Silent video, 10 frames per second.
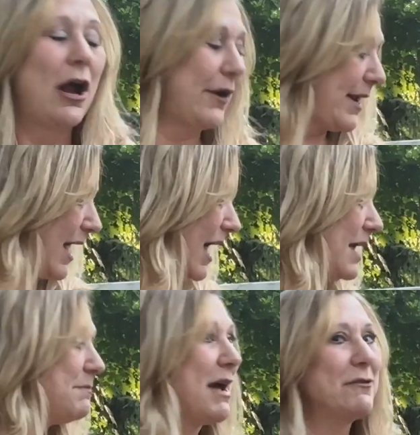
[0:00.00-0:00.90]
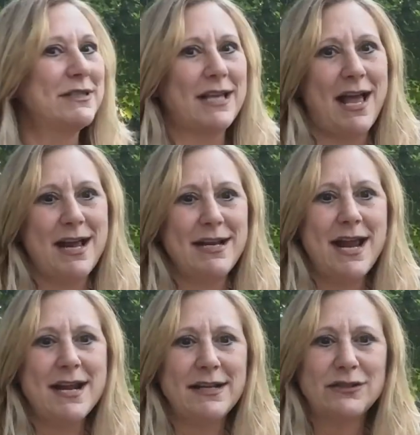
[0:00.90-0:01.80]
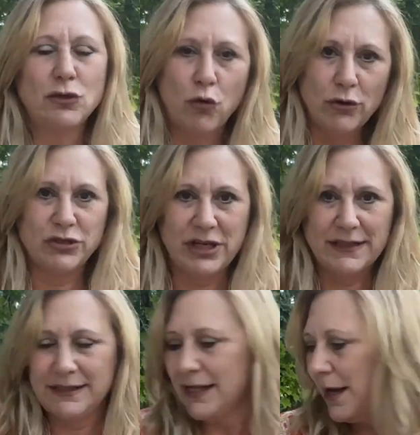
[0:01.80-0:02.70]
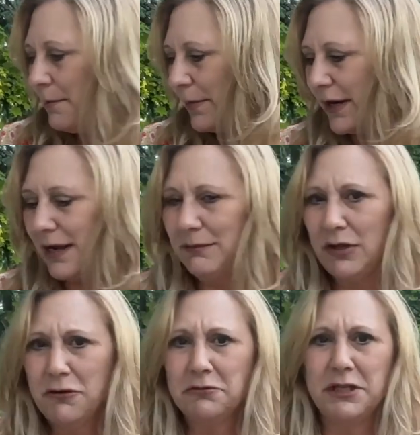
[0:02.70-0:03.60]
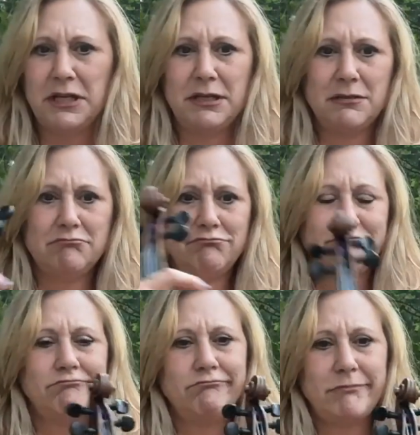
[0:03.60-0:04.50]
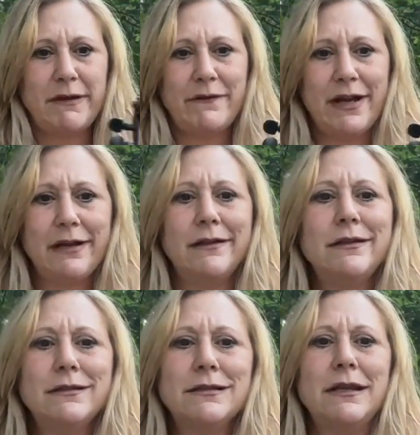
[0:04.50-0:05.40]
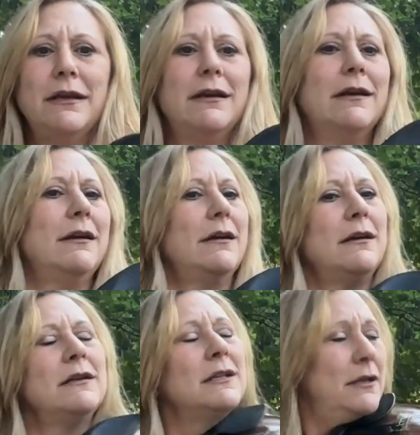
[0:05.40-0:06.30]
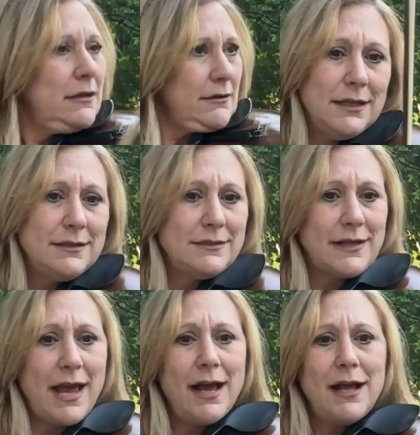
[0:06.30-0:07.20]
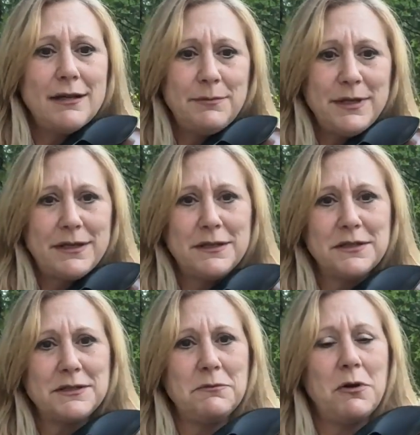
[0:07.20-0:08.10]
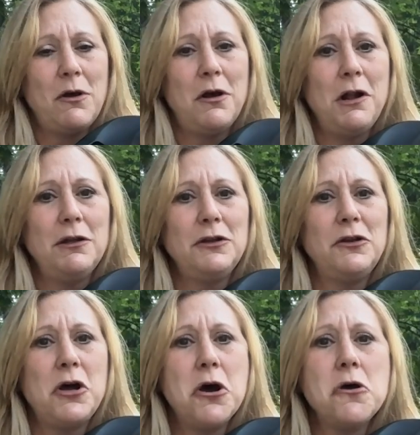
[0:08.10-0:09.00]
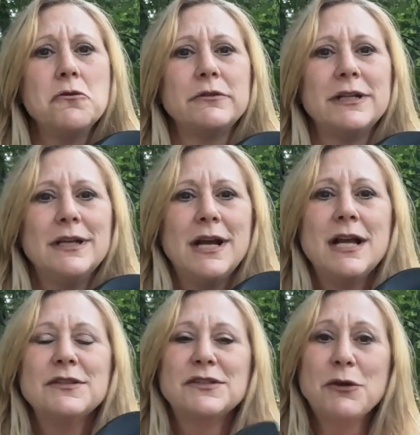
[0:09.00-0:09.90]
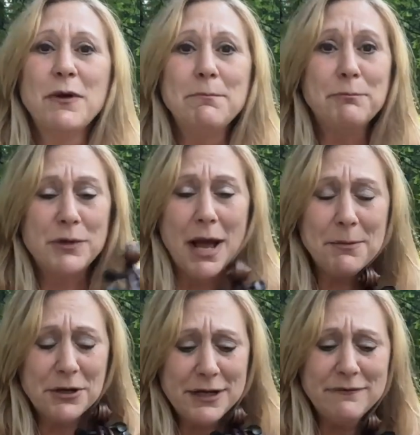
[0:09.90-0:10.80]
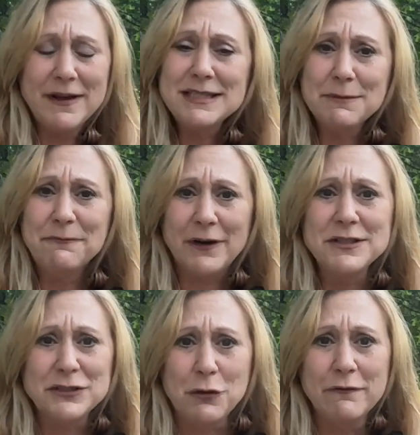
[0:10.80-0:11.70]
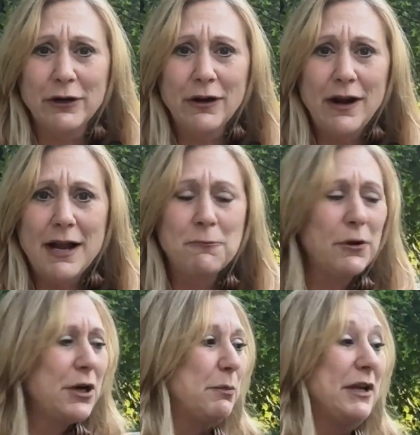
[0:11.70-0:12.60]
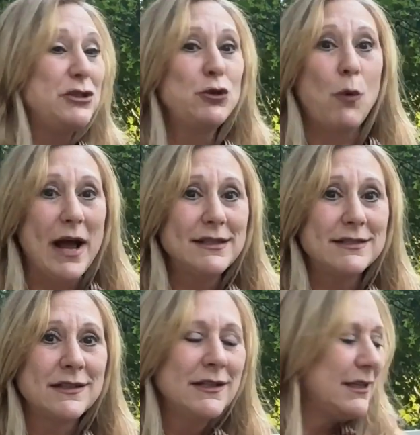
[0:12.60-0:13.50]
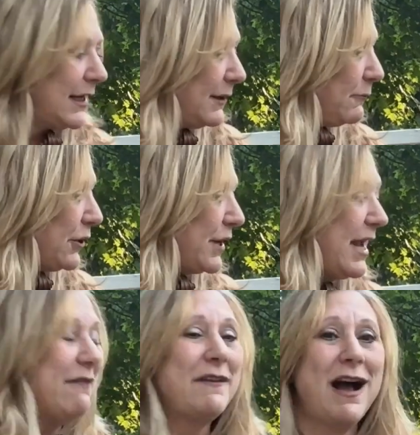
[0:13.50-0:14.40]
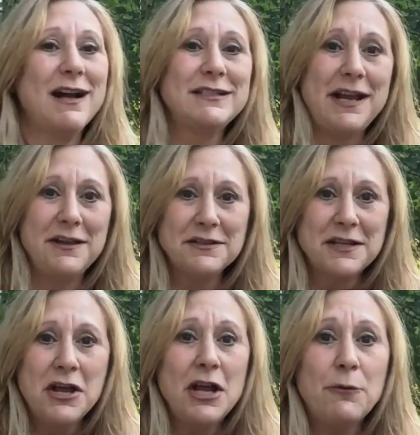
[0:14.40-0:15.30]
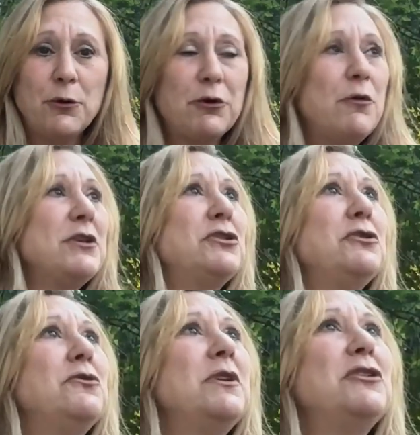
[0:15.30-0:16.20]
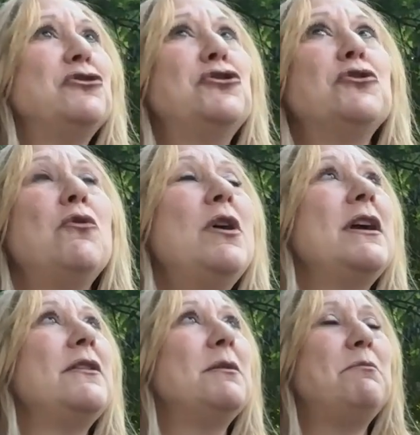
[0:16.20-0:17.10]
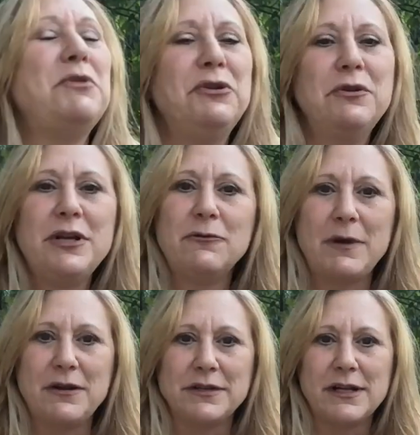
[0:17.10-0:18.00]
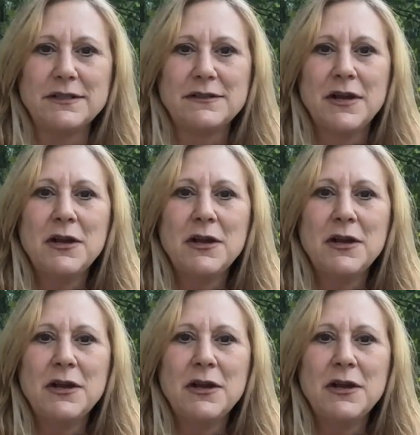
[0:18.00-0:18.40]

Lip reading: All right, I'm outside and it's gorgeous, but I'm lonely. My violin's here. It's sad because I'm all alone. So I'm going to invite some friends over and we're going to play duets and we're going to have cocktails and we're going to enjoy the beauty around us